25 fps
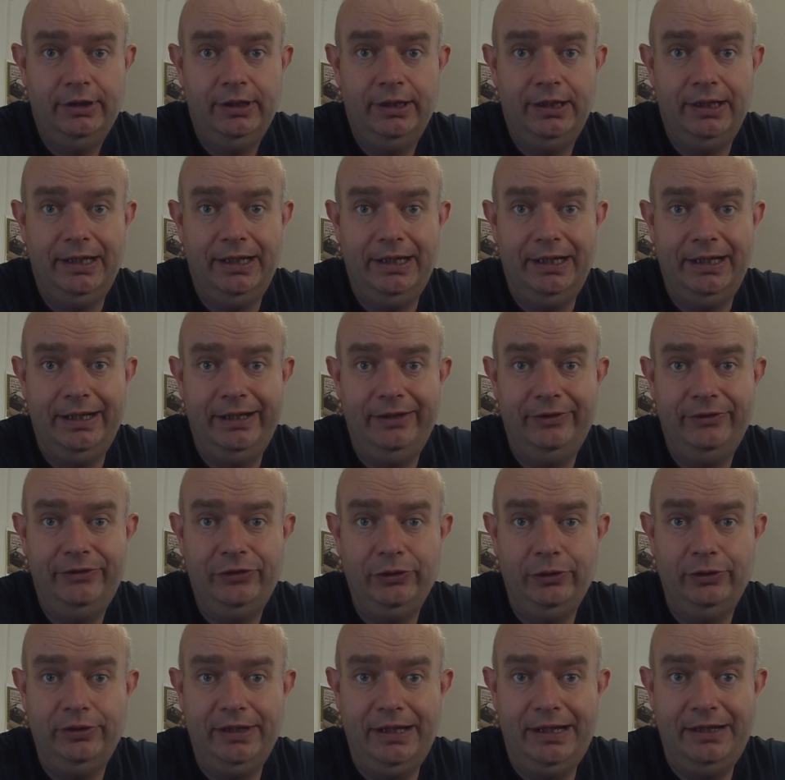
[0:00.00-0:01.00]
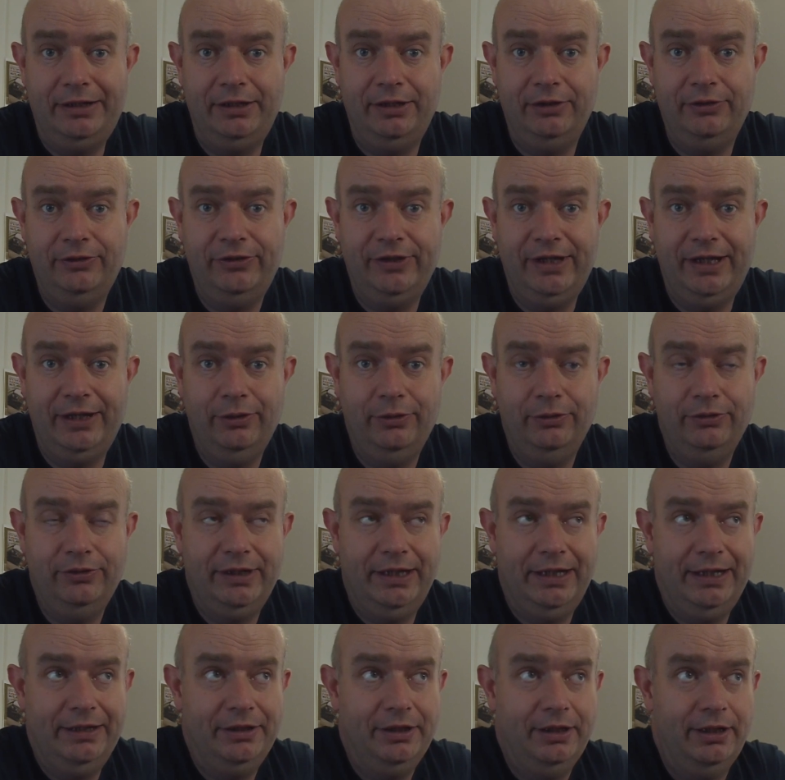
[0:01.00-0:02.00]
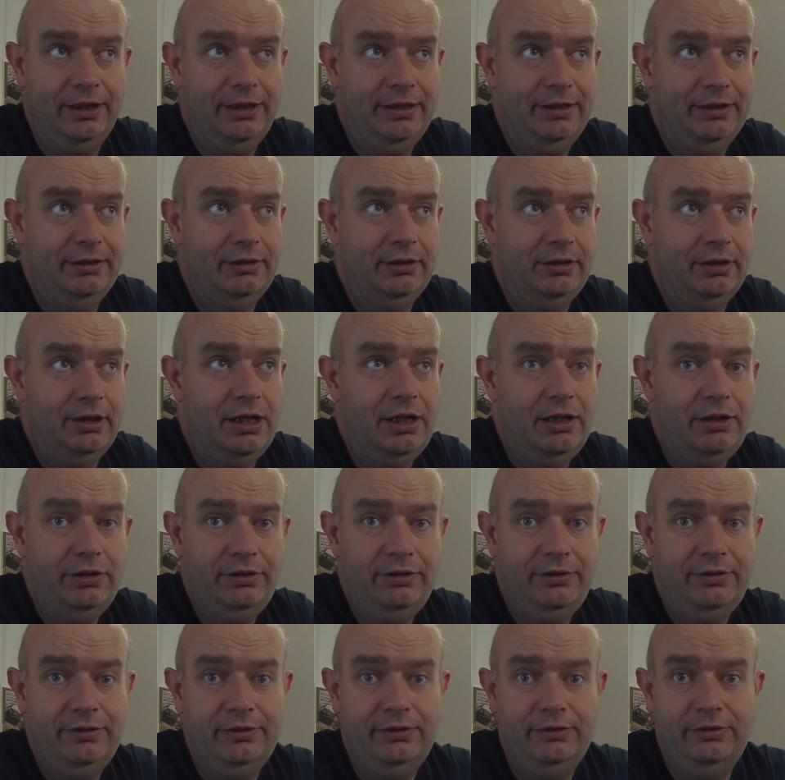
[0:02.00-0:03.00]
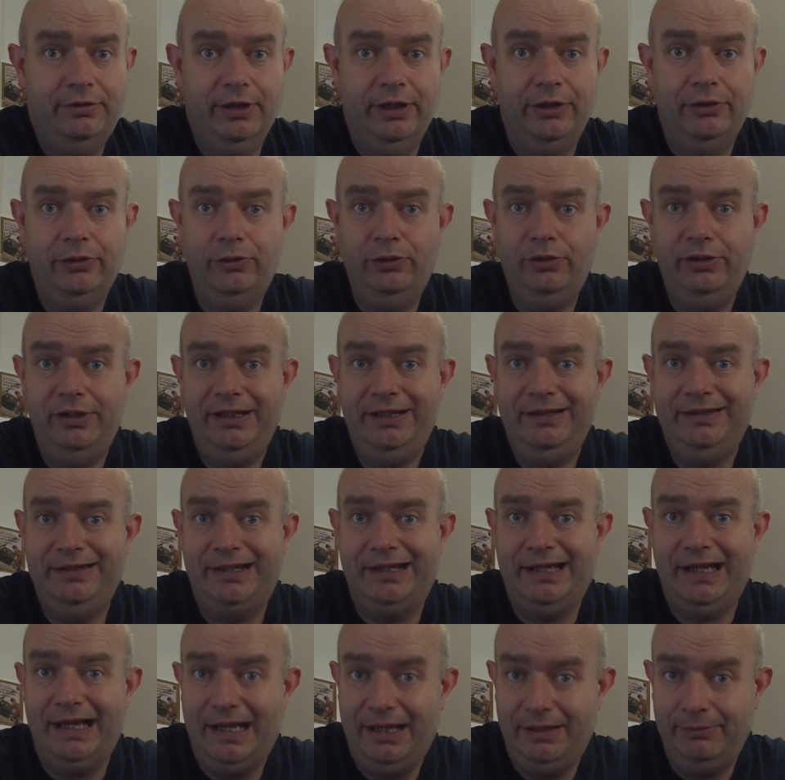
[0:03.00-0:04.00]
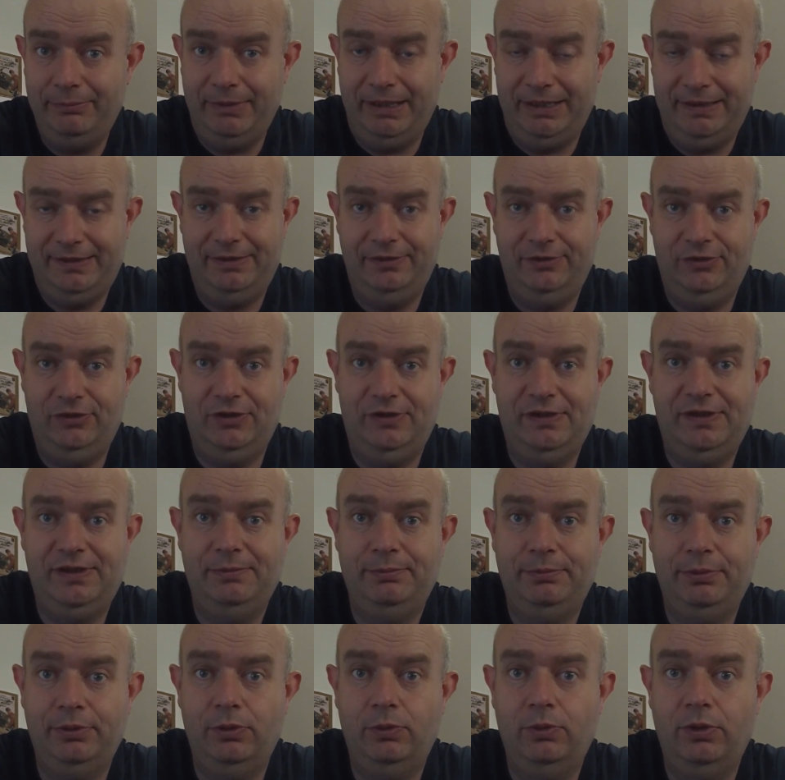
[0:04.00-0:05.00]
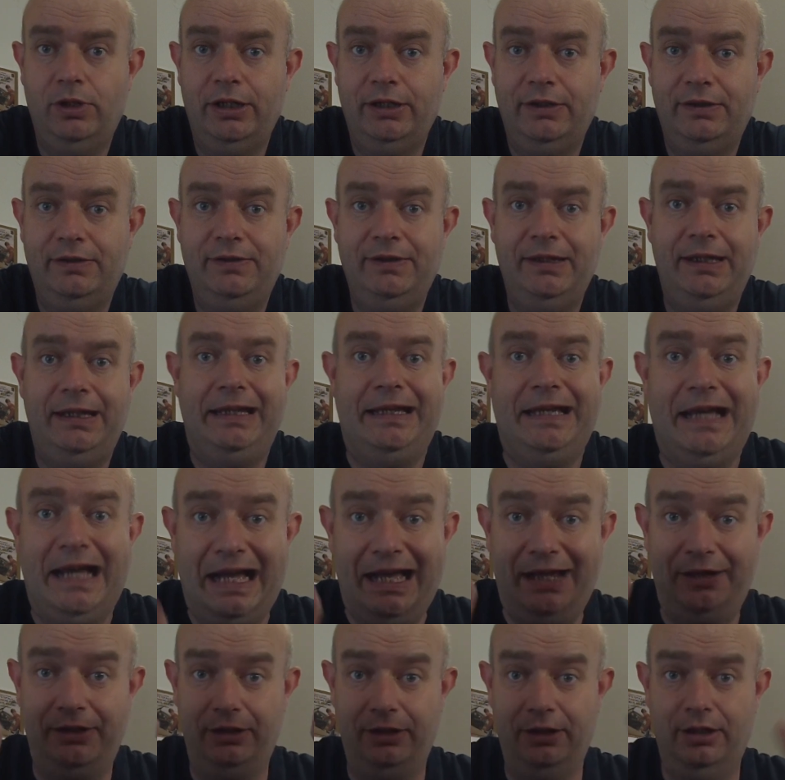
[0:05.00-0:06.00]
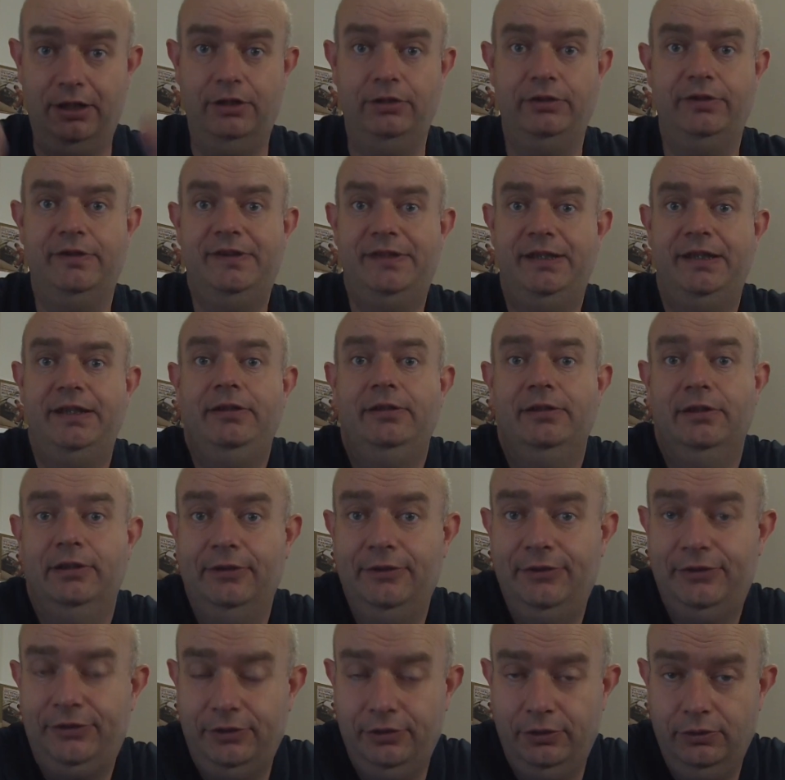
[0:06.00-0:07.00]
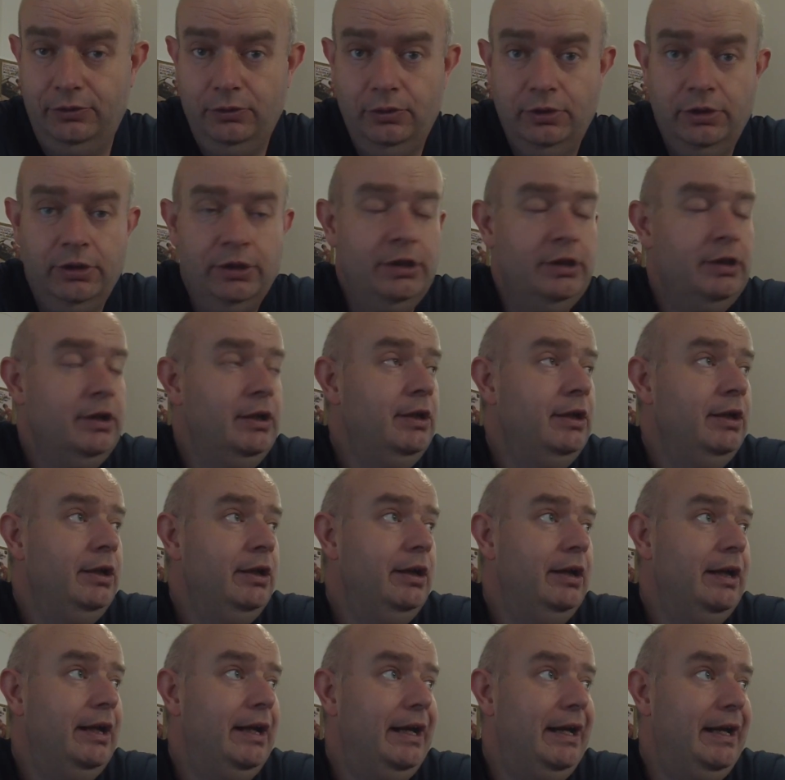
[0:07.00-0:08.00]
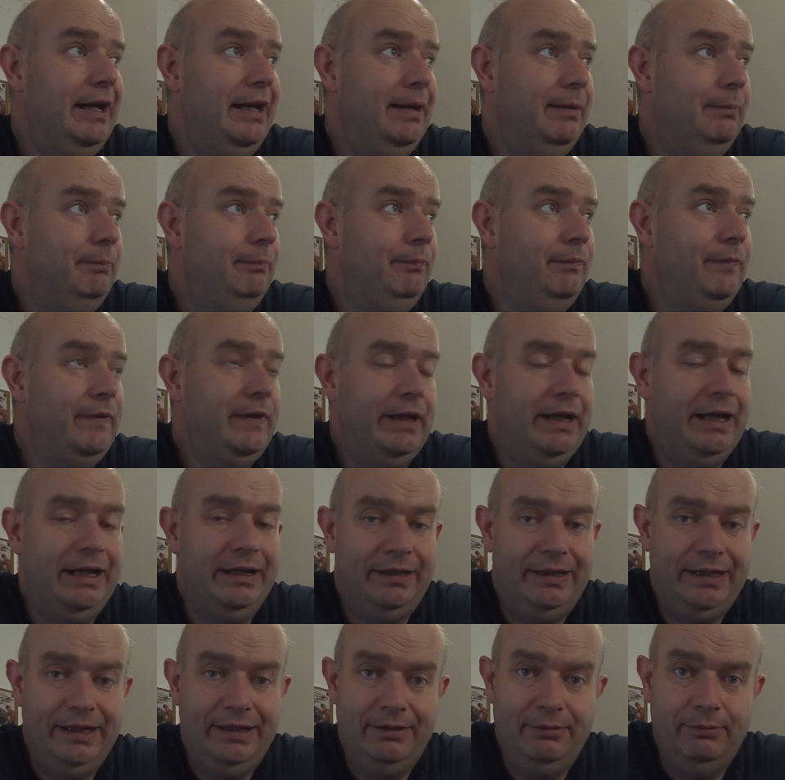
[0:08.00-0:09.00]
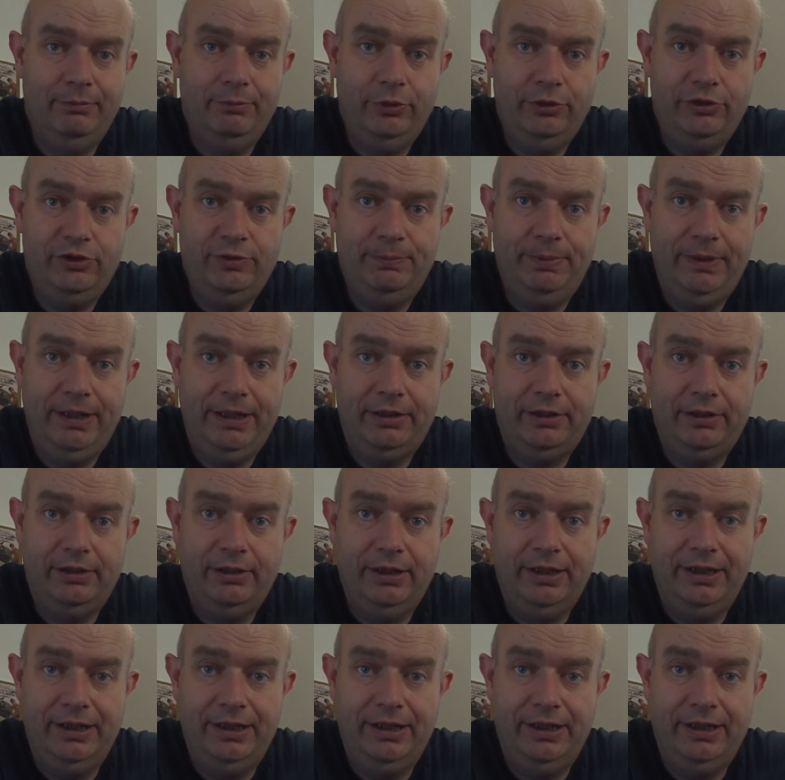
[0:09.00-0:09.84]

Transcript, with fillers: uh, so that so that I can log not only the CAN messages but what the analog signals do um, and get a much better